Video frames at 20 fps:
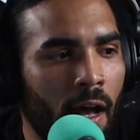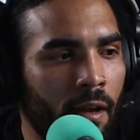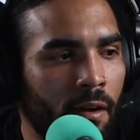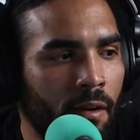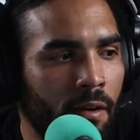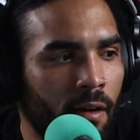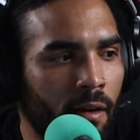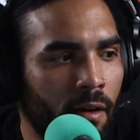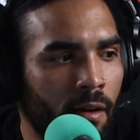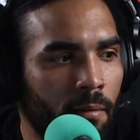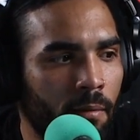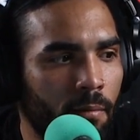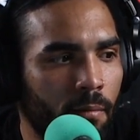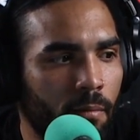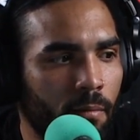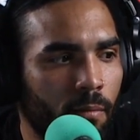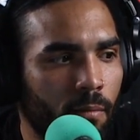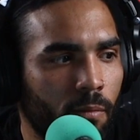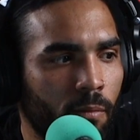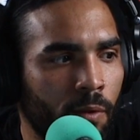And
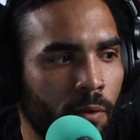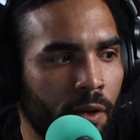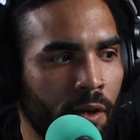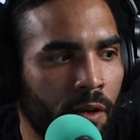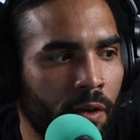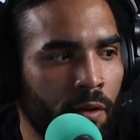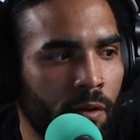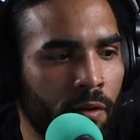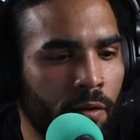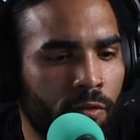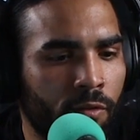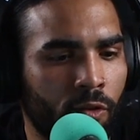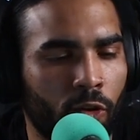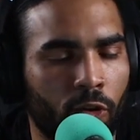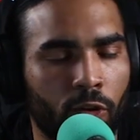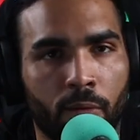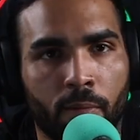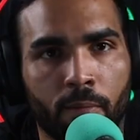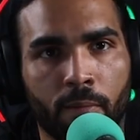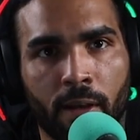we told
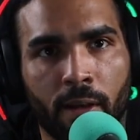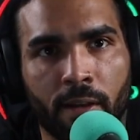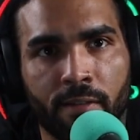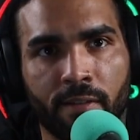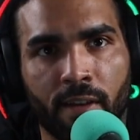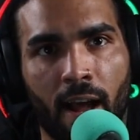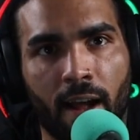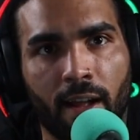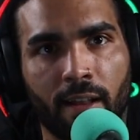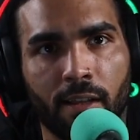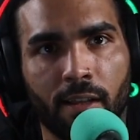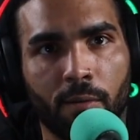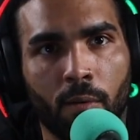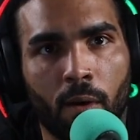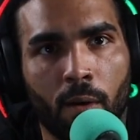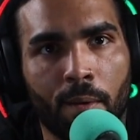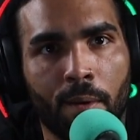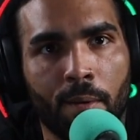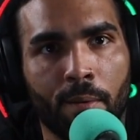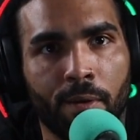him exactly what
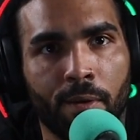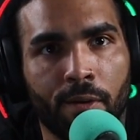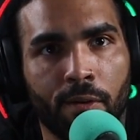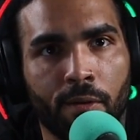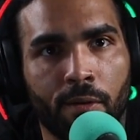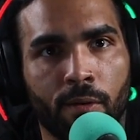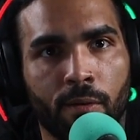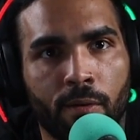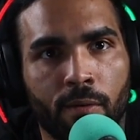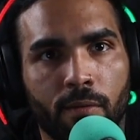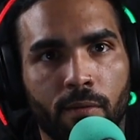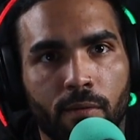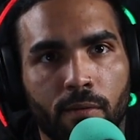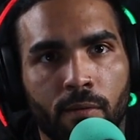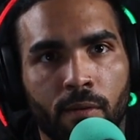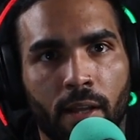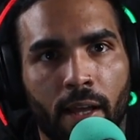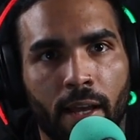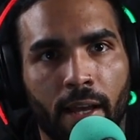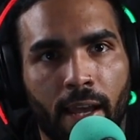we would do.
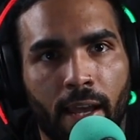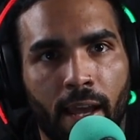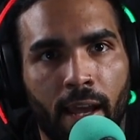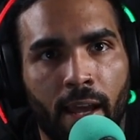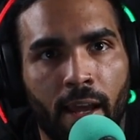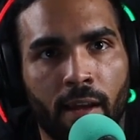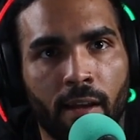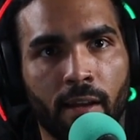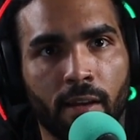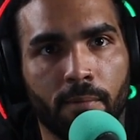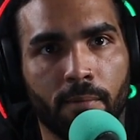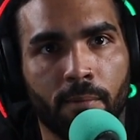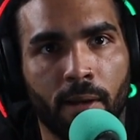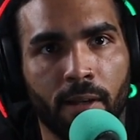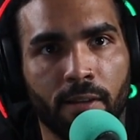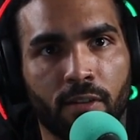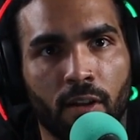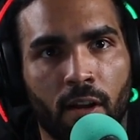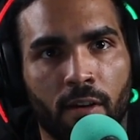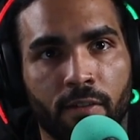We're like, hey,
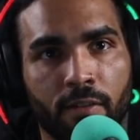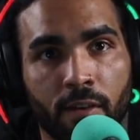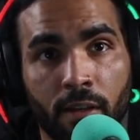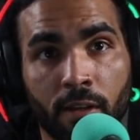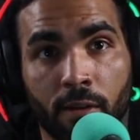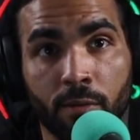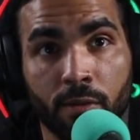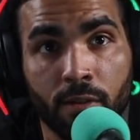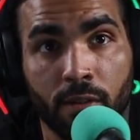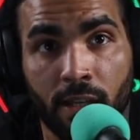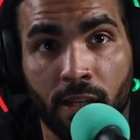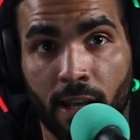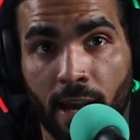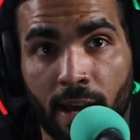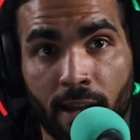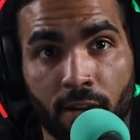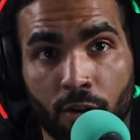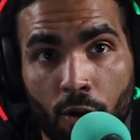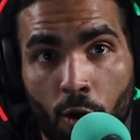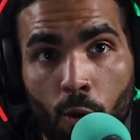based off he
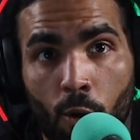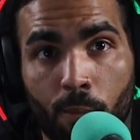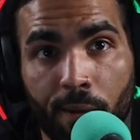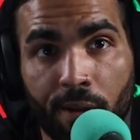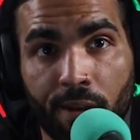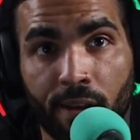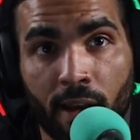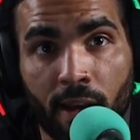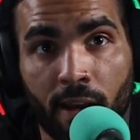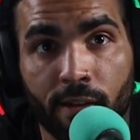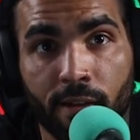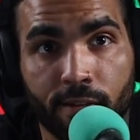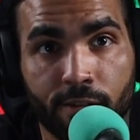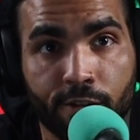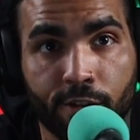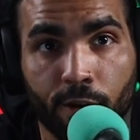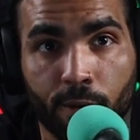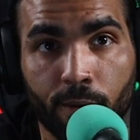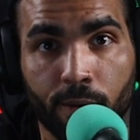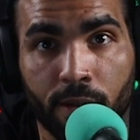hadn't opened yet,
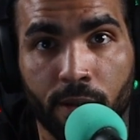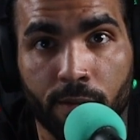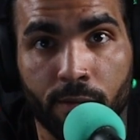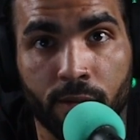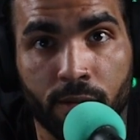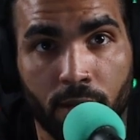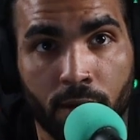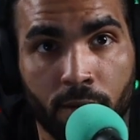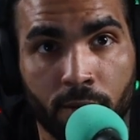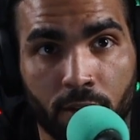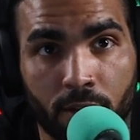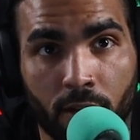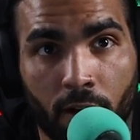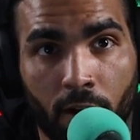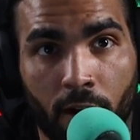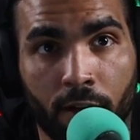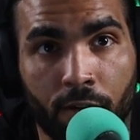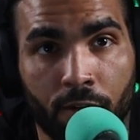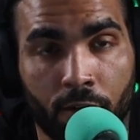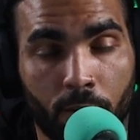so it was a
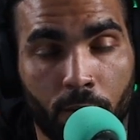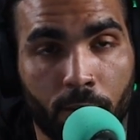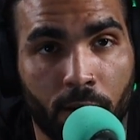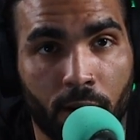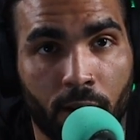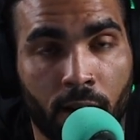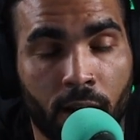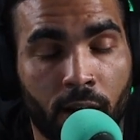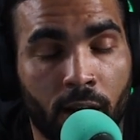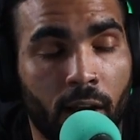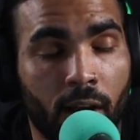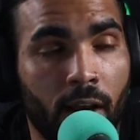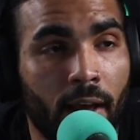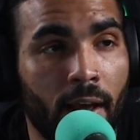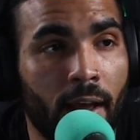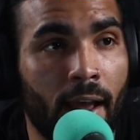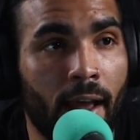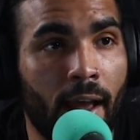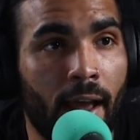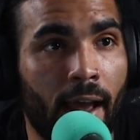grand opening,
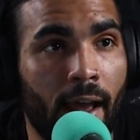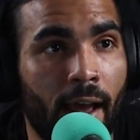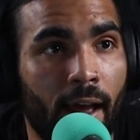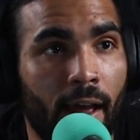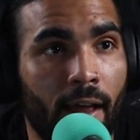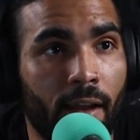and